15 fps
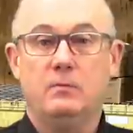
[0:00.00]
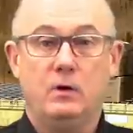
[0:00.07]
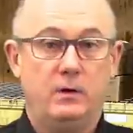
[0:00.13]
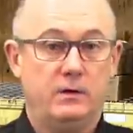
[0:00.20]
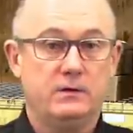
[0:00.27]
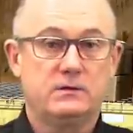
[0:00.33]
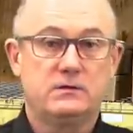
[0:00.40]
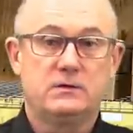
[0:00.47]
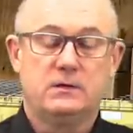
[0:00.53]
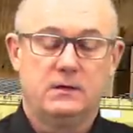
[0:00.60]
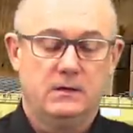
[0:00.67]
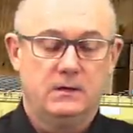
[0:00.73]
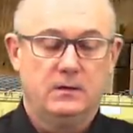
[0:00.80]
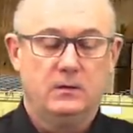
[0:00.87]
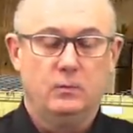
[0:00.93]
March.
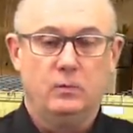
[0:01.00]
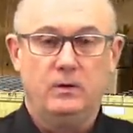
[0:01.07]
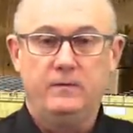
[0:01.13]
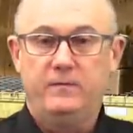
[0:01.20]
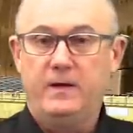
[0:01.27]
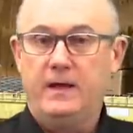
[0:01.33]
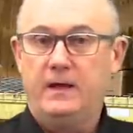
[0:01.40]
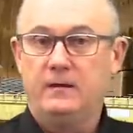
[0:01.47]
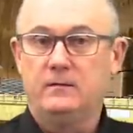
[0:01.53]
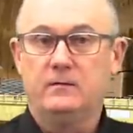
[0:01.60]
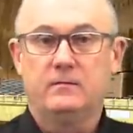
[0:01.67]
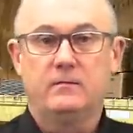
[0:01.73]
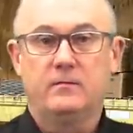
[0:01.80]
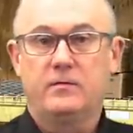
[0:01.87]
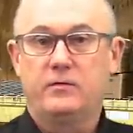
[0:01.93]
We've had
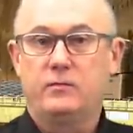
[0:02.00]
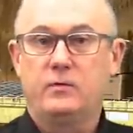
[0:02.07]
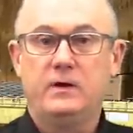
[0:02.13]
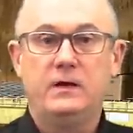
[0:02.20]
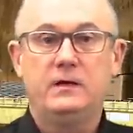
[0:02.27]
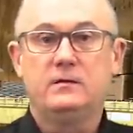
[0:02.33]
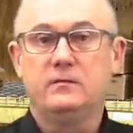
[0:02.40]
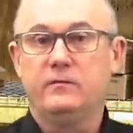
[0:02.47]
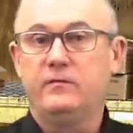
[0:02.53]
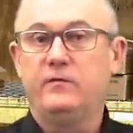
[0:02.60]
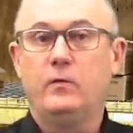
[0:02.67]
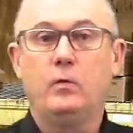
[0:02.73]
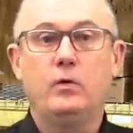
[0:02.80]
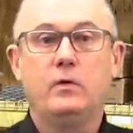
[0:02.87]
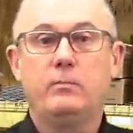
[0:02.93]
3 to
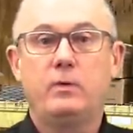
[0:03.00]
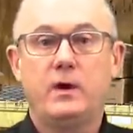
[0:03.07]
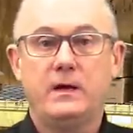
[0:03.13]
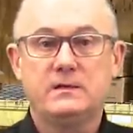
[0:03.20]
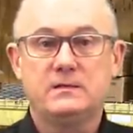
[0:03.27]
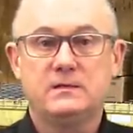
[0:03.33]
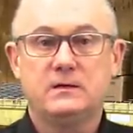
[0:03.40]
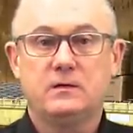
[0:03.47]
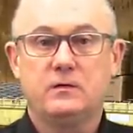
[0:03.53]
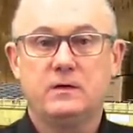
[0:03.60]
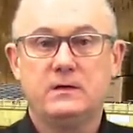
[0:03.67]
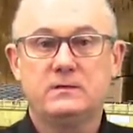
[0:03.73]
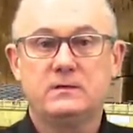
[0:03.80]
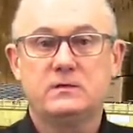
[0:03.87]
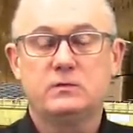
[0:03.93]
4 price
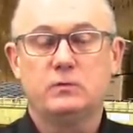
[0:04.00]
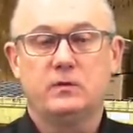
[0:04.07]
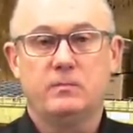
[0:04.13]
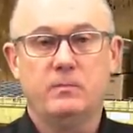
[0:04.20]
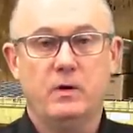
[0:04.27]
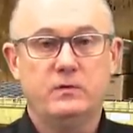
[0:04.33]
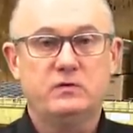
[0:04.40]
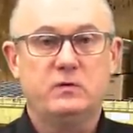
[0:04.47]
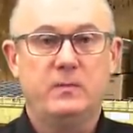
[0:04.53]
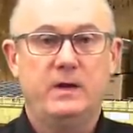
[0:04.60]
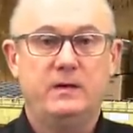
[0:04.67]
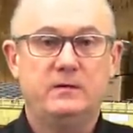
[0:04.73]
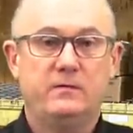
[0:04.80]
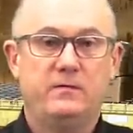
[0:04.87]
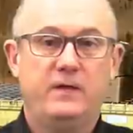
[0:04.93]
increases with most
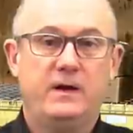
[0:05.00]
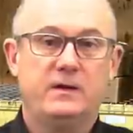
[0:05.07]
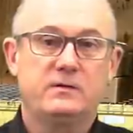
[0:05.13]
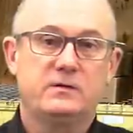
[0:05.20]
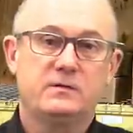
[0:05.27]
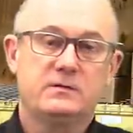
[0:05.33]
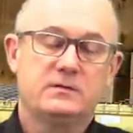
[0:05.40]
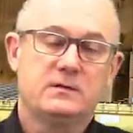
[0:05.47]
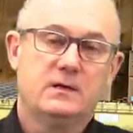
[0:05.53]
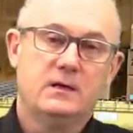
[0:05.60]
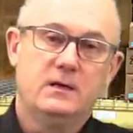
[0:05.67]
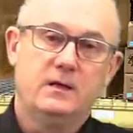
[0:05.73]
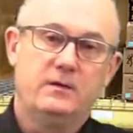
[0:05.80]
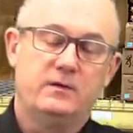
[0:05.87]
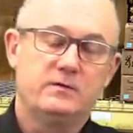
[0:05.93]
manufacturers.
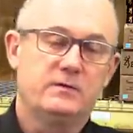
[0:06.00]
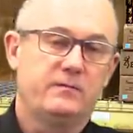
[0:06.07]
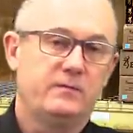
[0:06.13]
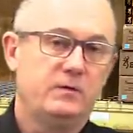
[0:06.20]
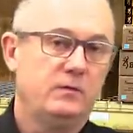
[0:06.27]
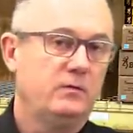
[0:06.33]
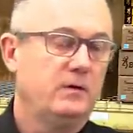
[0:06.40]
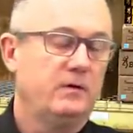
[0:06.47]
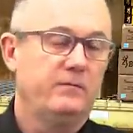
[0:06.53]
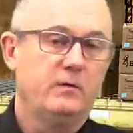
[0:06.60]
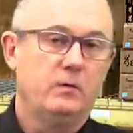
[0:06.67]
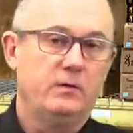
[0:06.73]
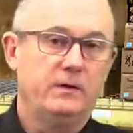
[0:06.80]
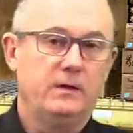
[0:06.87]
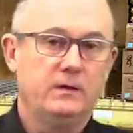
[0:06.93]
There's a few that have
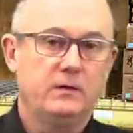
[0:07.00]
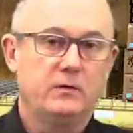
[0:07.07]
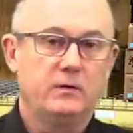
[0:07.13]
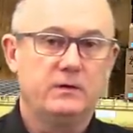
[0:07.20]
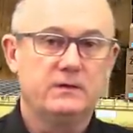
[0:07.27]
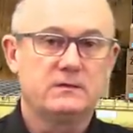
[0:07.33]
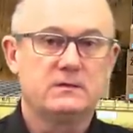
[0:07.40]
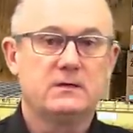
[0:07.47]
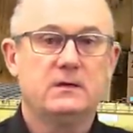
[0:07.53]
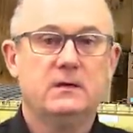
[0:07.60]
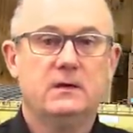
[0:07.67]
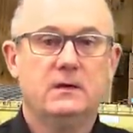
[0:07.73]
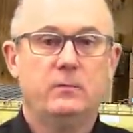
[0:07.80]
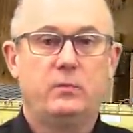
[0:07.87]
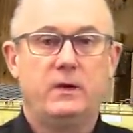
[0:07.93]
only increased
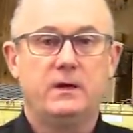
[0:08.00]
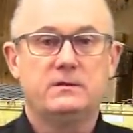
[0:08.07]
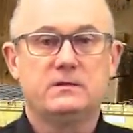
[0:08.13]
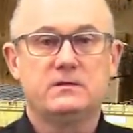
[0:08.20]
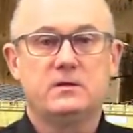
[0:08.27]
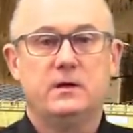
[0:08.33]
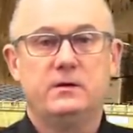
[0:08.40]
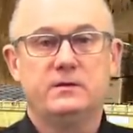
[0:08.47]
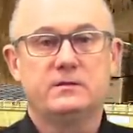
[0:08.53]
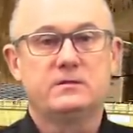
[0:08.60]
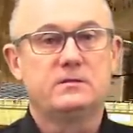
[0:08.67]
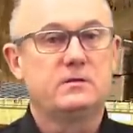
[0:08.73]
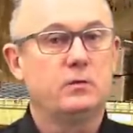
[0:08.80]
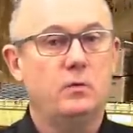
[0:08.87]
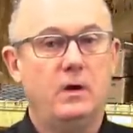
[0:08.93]
prices on
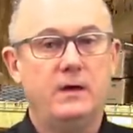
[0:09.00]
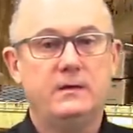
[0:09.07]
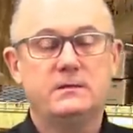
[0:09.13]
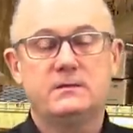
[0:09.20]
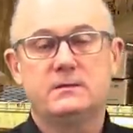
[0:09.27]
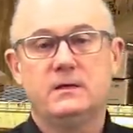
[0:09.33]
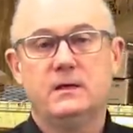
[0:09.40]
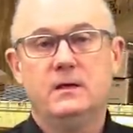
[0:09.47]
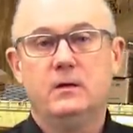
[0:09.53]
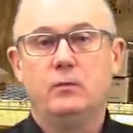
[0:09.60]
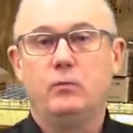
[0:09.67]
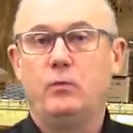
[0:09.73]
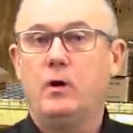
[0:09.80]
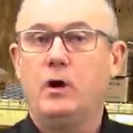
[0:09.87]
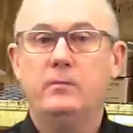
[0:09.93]
us twice.
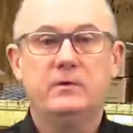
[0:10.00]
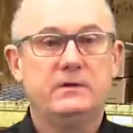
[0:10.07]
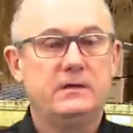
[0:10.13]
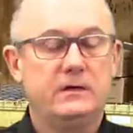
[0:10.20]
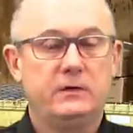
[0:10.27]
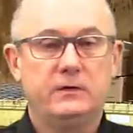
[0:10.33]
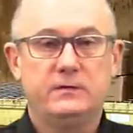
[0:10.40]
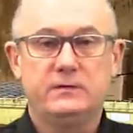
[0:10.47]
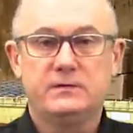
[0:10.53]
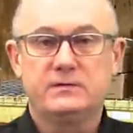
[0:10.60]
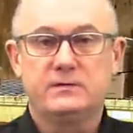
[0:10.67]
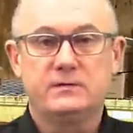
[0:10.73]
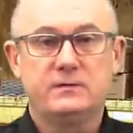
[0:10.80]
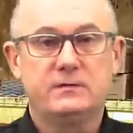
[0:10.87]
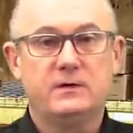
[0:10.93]
Raw materials
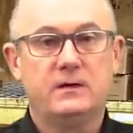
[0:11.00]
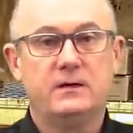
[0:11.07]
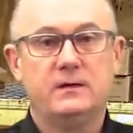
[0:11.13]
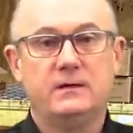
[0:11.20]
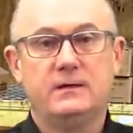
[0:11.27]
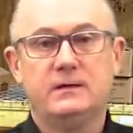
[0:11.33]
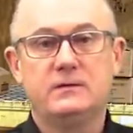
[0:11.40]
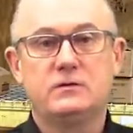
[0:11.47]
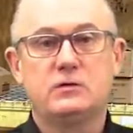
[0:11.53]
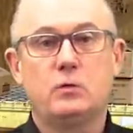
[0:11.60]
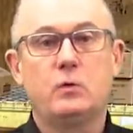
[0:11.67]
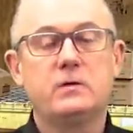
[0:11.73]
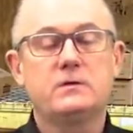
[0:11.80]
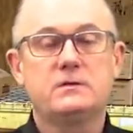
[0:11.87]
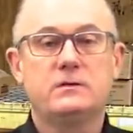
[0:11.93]
are in
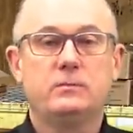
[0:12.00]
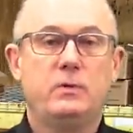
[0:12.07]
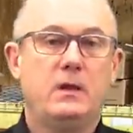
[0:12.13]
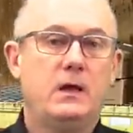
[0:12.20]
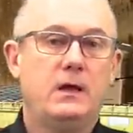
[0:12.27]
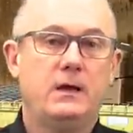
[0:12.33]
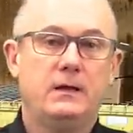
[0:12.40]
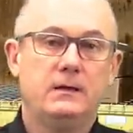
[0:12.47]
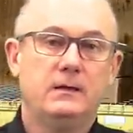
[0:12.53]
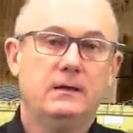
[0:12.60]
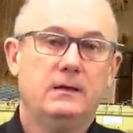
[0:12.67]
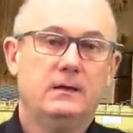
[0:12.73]
short supply.